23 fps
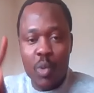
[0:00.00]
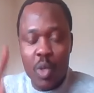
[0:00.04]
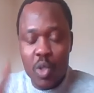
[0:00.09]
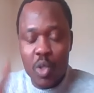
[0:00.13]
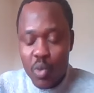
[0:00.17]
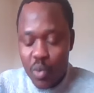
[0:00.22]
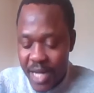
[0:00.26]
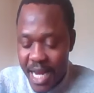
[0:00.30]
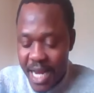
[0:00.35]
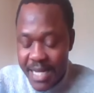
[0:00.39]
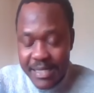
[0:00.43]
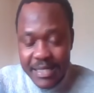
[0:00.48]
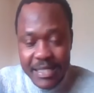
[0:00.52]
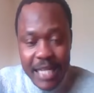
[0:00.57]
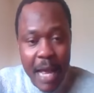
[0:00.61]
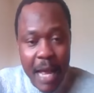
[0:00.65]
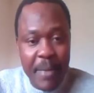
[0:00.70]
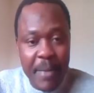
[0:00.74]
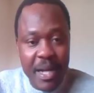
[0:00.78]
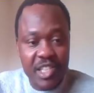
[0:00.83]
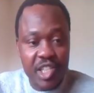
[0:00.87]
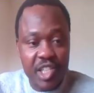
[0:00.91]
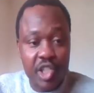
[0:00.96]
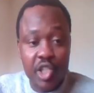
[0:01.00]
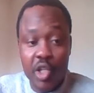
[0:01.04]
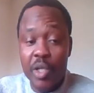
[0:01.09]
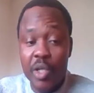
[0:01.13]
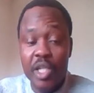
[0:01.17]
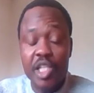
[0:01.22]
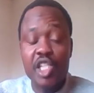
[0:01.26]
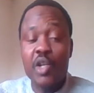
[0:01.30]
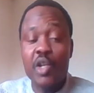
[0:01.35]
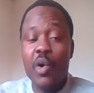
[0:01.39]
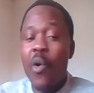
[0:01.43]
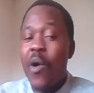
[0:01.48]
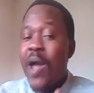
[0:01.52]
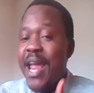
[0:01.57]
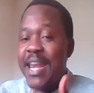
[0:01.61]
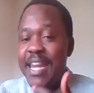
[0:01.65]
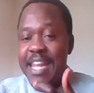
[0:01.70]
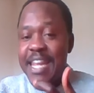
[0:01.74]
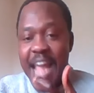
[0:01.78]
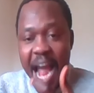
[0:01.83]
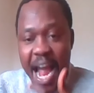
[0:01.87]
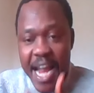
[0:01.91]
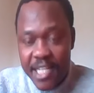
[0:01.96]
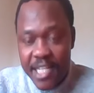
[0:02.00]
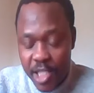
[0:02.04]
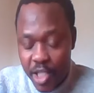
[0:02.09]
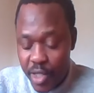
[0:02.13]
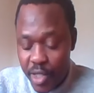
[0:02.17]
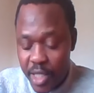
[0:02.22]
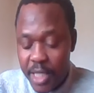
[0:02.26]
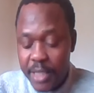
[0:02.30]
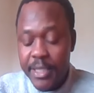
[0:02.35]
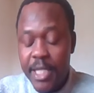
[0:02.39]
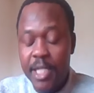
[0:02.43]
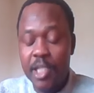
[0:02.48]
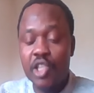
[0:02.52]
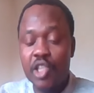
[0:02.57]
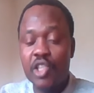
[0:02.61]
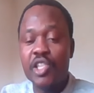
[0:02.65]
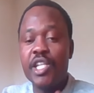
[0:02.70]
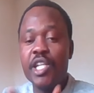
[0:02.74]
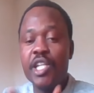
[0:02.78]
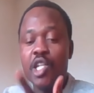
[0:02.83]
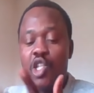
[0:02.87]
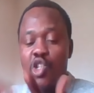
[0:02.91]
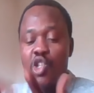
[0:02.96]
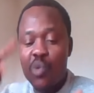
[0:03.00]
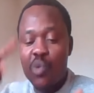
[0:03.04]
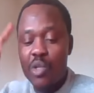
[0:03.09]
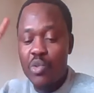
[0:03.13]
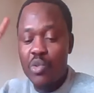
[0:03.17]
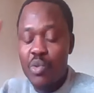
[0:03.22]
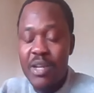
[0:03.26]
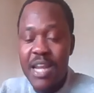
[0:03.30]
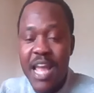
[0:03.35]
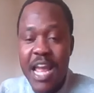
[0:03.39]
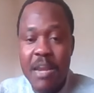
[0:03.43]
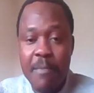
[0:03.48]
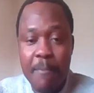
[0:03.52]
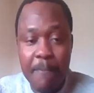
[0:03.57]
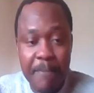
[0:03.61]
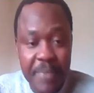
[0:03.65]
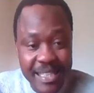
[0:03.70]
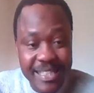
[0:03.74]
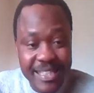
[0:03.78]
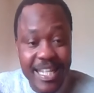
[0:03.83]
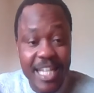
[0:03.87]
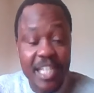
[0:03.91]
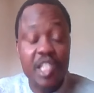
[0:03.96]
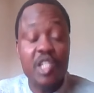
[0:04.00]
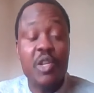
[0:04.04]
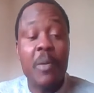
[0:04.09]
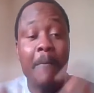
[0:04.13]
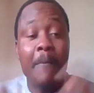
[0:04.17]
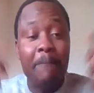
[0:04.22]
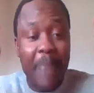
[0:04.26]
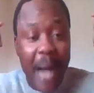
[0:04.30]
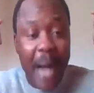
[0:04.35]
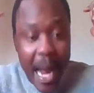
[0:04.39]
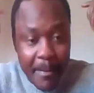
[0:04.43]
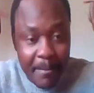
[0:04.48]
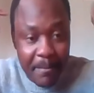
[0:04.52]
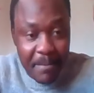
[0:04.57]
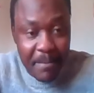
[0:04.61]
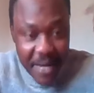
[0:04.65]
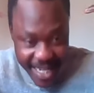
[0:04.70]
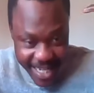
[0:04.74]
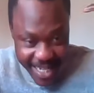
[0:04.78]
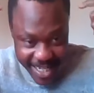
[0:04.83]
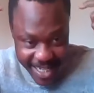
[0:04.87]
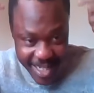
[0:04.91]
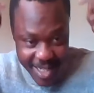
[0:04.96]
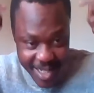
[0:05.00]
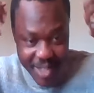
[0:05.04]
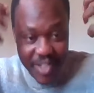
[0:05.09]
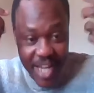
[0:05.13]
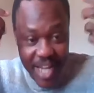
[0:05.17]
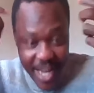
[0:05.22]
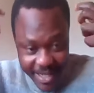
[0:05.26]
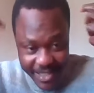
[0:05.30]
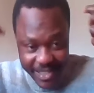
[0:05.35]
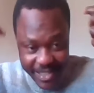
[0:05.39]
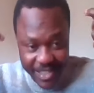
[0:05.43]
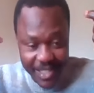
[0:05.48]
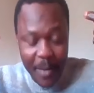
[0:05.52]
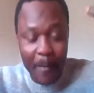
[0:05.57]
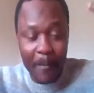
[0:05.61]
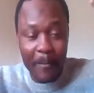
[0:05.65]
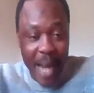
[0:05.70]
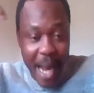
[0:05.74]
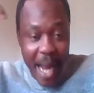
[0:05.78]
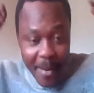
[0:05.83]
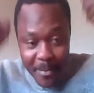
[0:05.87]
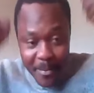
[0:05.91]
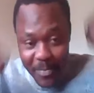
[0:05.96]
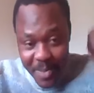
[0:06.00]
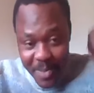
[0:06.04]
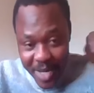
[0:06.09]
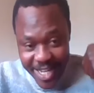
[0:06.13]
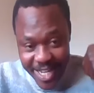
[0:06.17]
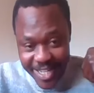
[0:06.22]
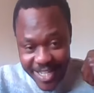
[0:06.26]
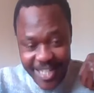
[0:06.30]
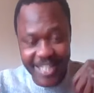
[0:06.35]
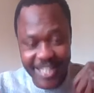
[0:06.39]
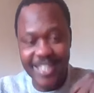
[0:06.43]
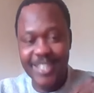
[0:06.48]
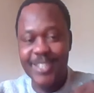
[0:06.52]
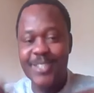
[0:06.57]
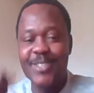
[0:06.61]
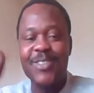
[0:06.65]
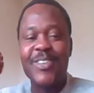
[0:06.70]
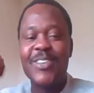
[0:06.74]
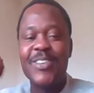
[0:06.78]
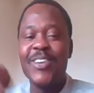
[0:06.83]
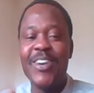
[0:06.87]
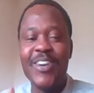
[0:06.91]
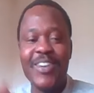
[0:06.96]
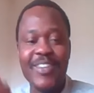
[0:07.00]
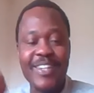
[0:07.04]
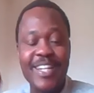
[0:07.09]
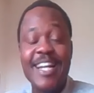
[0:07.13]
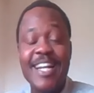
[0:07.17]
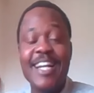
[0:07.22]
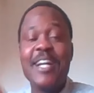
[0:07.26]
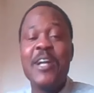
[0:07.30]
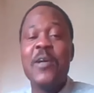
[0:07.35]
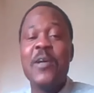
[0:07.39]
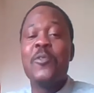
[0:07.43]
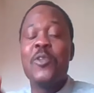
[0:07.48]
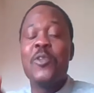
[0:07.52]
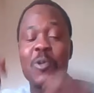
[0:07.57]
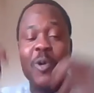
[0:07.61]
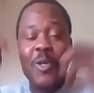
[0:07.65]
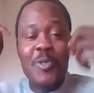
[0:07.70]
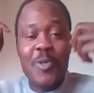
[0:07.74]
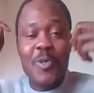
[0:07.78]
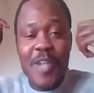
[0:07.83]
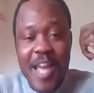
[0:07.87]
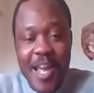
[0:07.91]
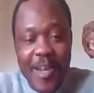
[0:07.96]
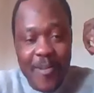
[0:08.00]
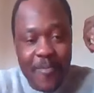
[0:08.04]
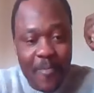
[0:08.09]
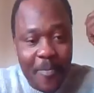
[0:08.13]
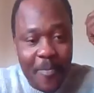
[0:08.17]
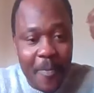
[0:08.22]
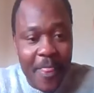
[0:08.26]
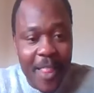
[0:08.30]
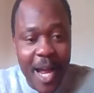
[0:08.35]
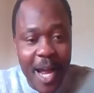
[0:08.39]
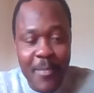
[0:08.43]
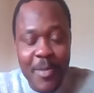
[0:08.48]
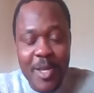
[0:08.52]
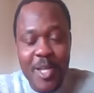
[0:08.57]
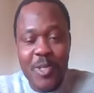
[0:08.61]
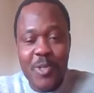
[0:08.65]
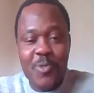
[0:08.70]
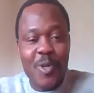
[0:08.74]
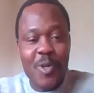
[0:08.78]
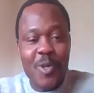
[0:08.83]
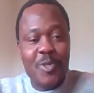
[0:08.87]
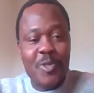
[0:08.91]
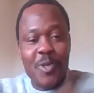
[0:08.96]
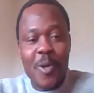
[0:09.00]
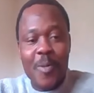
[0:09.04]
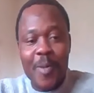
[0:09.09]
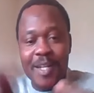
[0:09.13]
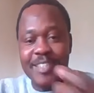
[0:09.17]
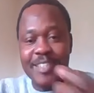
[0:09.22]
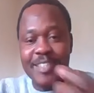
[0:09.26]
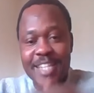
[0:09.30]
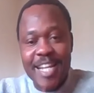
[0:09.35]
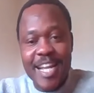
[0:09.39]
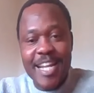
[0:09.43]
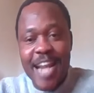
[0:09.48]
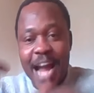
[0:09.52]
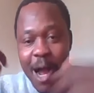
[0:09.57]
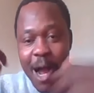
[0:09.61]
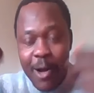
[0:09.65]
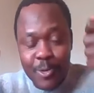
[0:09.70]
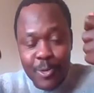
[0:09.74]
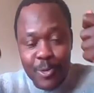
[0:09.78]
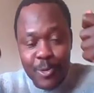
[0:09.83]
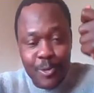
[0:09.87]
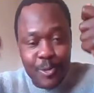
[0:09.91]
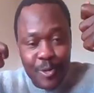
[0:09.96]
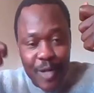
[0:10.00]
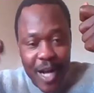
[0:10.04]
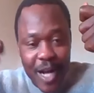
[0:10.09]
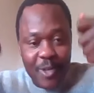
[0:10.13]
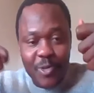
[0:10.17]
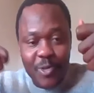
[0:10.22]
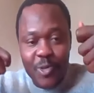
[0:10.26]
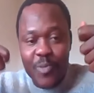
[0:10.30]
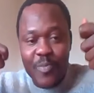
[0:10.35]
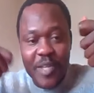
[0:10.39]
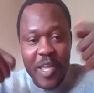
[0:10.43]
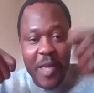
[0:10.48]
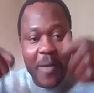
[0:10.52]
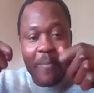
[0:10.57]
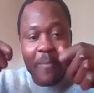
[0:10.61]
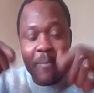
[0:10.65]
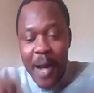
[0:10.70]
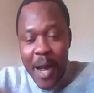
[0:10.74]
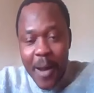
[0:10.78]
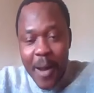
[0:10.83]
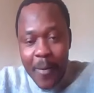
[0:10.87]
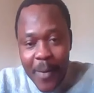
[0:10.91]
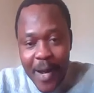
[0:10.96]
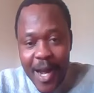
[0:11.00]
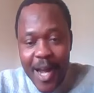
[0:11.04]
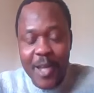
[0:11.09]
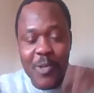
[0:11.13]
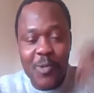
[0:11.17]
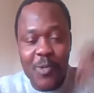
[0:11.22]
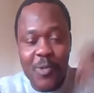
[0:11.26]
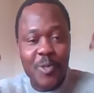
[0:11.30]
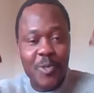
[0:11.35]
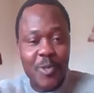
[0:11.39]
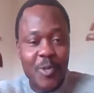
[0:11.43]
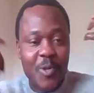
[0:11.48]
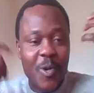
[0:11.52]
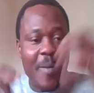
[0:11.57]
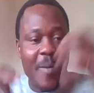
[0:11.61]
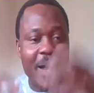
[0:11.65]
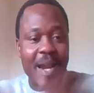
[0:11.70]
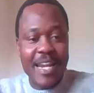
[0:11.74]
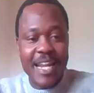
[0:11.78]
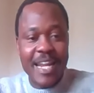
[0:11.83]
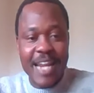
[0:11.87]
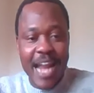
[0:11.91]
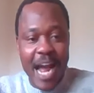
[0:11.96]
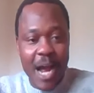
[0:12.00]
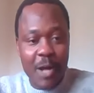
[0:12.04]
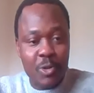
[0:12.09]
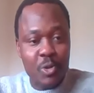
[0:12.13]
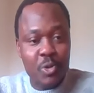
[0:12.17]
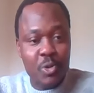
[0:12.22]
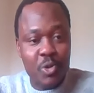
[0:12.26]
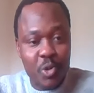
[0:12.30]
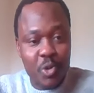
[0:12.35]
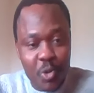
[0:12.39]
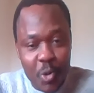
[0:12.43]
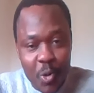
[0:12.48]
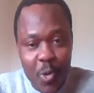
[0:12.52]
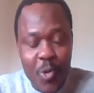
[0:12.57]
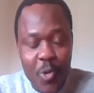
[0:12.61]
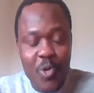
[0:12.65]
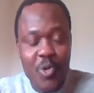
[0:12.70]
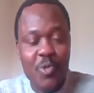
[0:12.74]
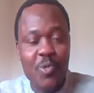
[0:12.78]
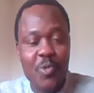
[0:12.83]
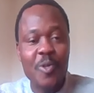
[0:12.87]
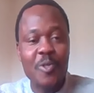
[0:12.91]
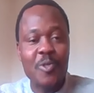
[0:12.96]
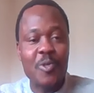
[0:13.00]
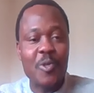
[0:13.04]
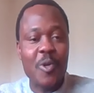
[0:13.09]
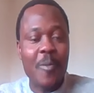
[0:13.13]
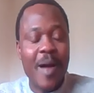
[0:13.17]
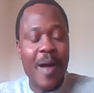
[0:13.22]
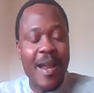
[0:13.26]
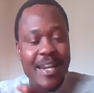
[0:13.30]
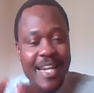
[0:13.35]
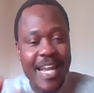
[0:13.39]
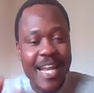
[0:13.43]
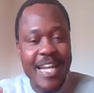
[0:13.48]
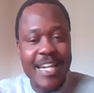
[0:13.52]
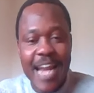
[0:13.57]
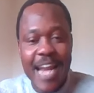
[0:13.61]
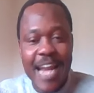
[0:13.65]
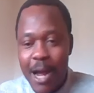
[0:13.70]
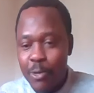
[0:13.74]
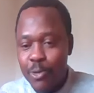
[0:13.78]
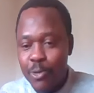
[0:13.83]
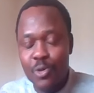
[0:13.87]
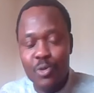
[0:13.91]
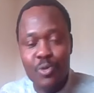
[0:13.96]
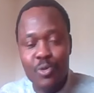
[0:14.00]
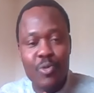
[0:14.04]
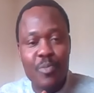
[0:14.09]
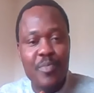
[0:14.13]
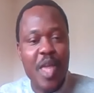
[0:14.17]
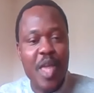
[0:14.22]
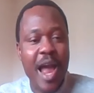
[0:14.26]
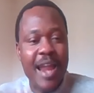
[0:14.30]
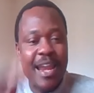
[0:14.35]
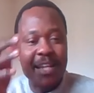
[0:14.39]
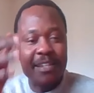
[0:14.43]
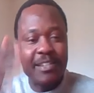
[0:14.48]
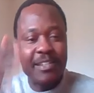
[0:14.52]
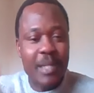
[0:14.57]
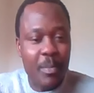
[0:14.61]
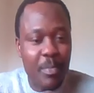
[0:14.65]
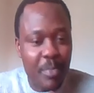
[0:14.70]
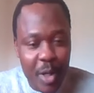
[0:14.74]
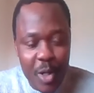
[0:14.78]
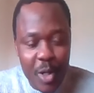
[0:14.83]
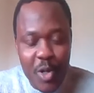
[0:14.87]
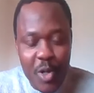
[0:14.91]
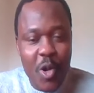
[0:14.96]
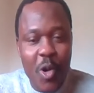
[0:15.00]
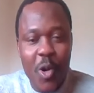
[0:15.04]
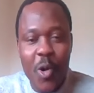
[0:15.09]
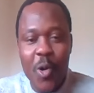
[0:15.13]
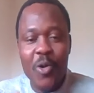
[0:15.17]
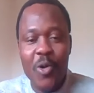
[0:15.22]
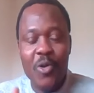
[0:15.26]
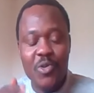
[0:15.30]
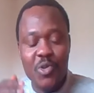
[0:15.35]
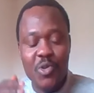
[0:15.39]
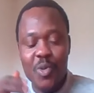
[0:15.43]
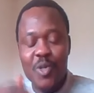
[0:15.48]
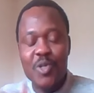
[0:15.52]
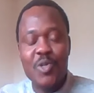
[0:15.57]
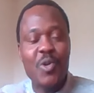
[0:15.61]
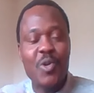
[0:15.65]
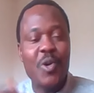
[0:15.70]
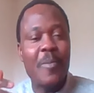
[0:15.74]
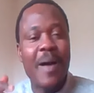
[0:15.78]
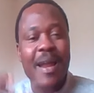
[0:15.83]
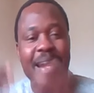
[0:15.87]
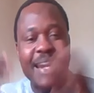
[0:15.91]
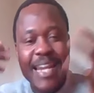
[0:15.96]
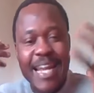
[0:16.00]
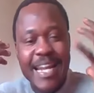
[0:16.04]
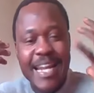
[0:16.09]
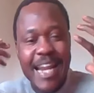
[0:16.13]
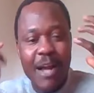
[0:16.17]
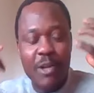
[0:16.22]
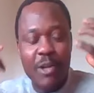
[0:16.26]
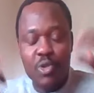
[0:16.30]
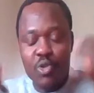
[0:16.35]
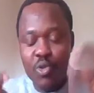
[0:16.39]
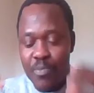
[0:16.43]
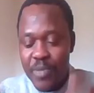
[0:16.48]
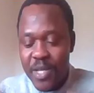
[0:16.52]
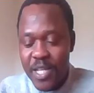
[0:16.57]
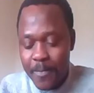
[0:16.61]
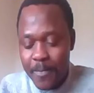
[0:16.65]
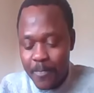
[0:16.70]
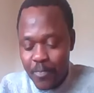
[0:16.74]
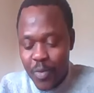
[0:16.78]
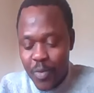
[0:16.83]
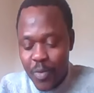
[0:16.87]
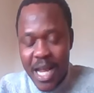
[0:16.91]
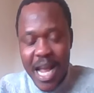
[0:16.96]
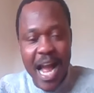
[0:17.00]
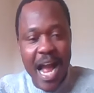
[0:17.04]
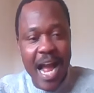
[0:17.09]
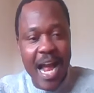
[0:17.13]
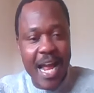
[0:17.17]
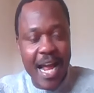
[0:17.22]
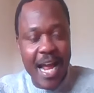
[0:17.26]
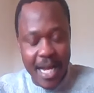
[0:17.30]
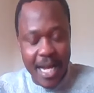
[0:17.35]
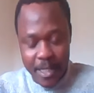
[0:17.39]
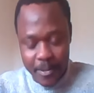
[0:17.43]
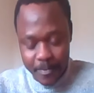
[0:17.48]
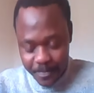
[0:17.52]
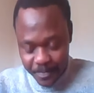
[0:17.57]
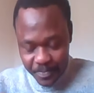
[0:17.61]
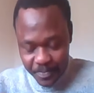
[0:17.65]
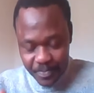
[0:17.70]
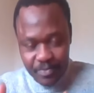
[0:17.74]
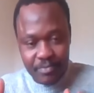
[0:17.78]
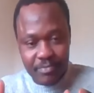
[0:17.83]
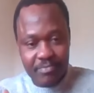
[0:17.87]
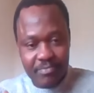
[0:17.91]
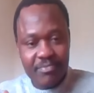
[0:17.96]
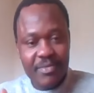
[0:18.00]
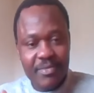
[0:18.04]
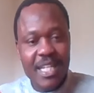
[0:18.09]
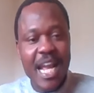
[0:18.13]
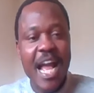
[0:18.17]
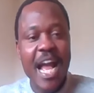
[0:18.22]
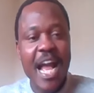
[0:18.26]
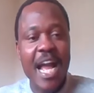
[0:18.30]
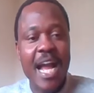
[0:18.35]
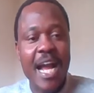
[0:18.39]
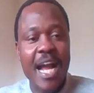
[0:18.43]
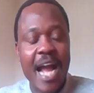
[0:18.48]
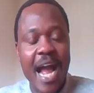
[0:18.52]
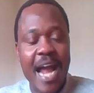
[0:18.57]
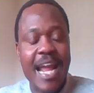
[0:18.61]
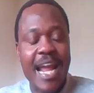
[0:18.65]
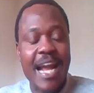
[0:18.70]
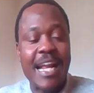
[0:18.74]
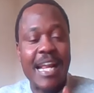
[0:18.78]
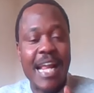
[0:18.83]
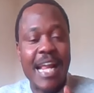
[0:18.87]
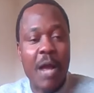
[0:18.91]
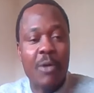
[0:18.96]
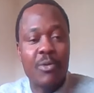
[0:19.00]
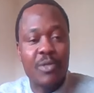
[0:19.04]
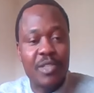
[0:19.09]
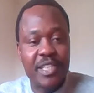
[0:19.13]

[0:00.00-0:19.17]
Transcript: You want to learn cybersecurity or any IT related skill. You want to learn business, BARBING. Yes, BARBING. Oh God, you want to learn. I mean, you want to come and learn how to be a barber. You want to come and learn how to sew. You want to come and learn how to be an entrepreneur. You want to come and learn how to be an